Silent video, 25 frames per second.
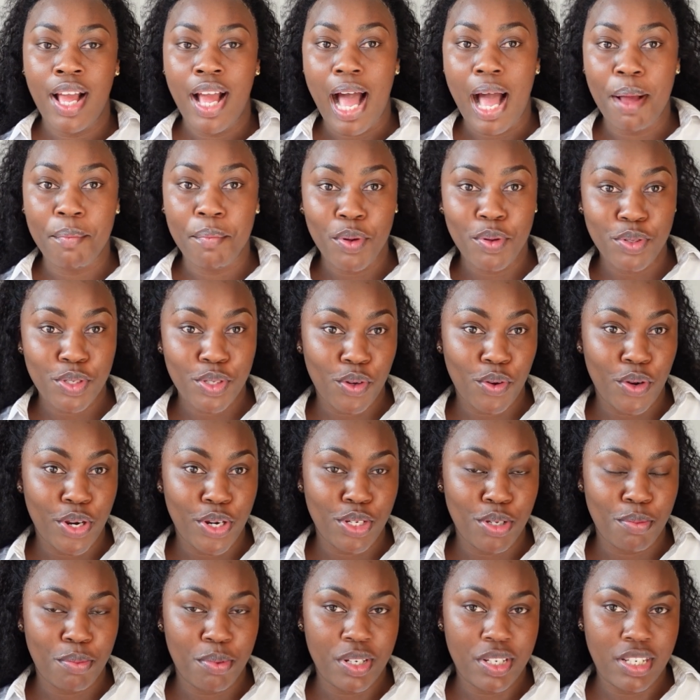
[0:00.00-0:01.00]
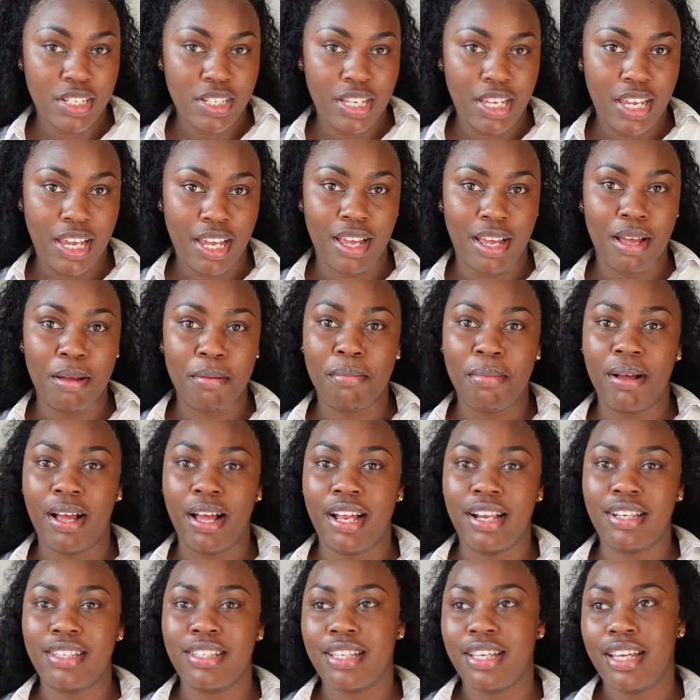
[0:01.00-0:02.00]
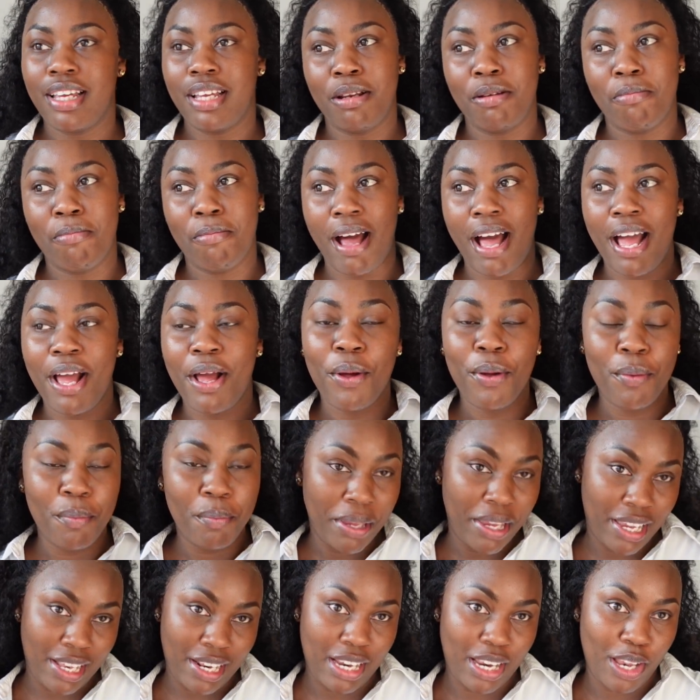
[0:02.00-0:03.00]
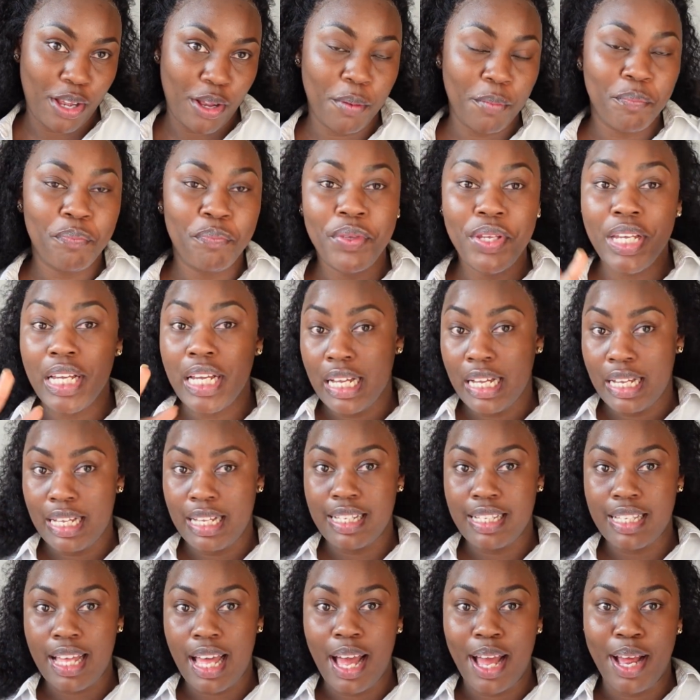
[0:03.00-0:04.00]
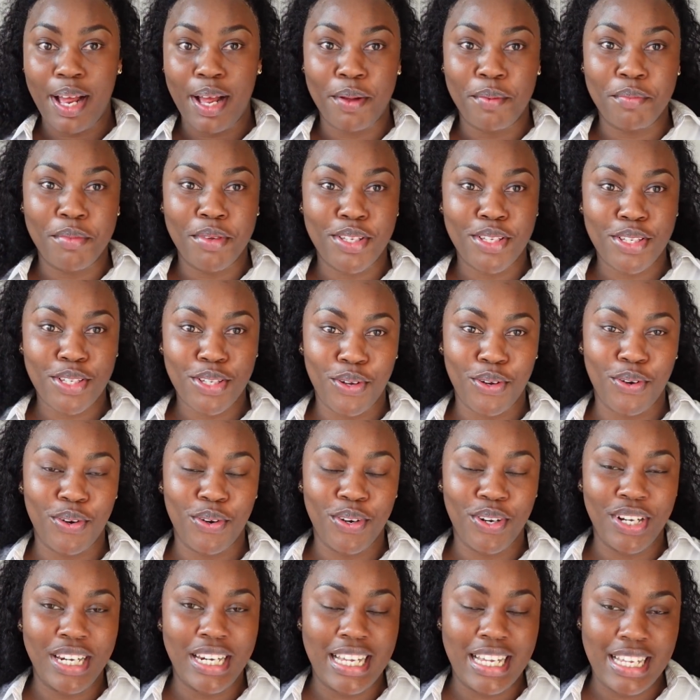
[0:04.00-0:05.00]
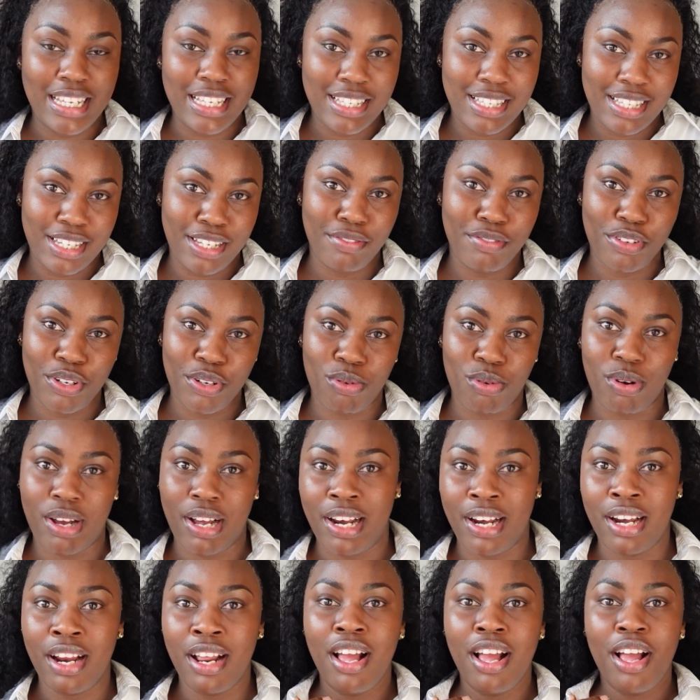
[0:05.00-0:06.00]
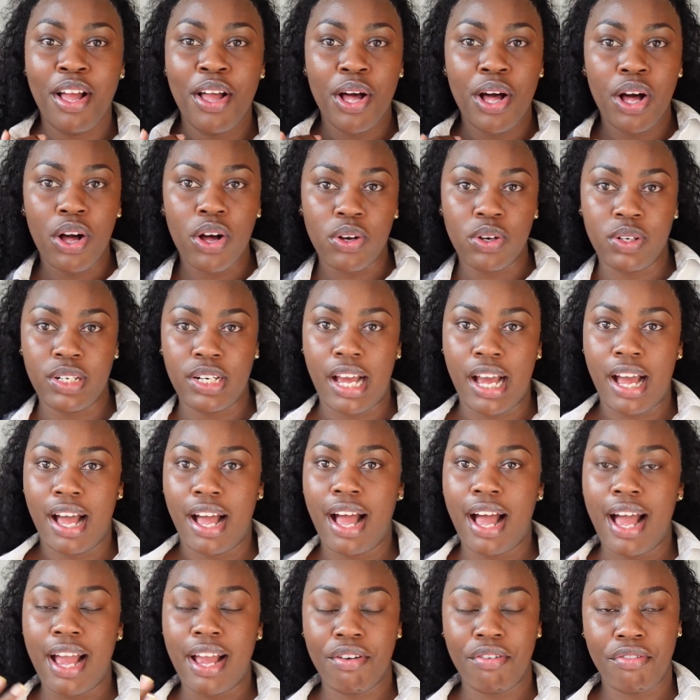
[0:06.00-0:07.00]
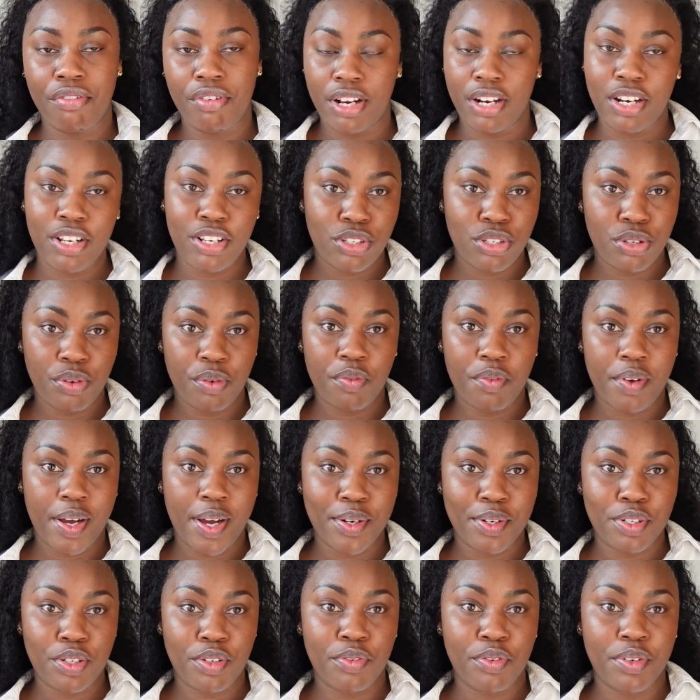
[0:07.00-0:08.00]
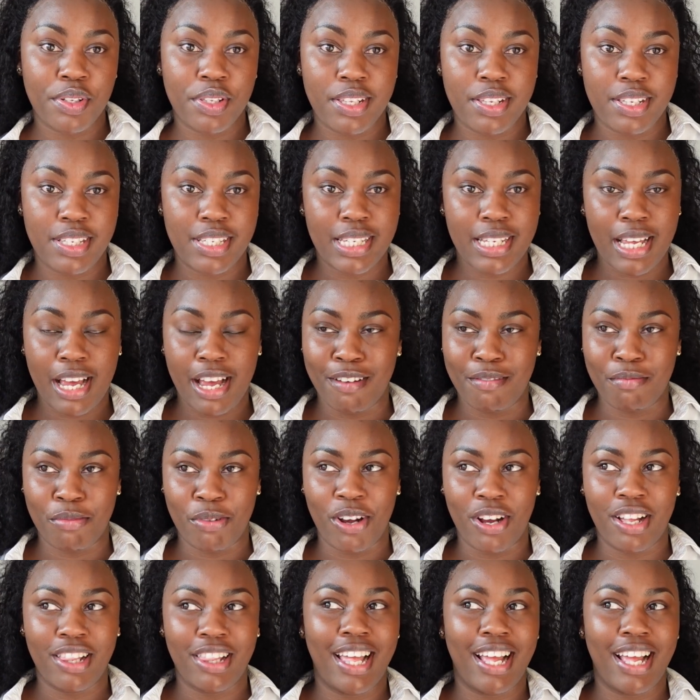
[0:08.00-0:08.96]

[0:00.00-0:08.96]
I'm also going to put it here, but in my opinion, because I am a Sony ZV-1 owner, I really do vouch for this camera.